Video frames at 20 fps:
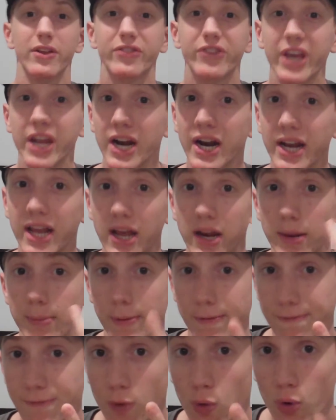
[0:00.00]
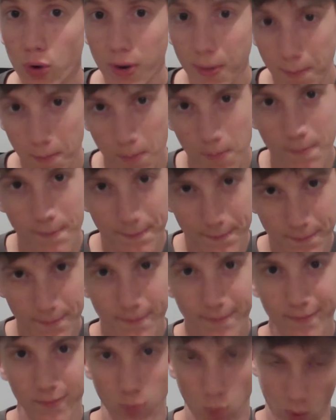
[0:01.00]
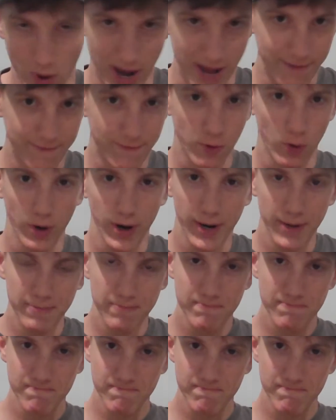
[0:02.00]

Skin idea number 4, wait for it,